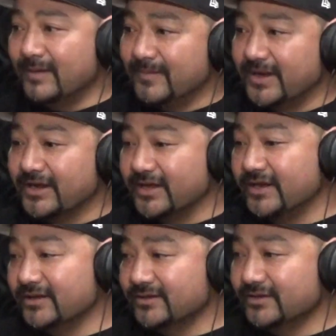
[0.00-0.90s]
But
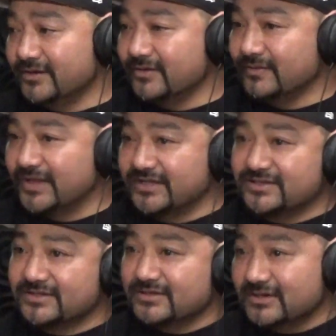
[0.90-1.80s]
again,
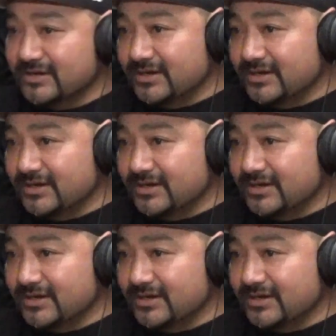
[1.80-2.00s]
that's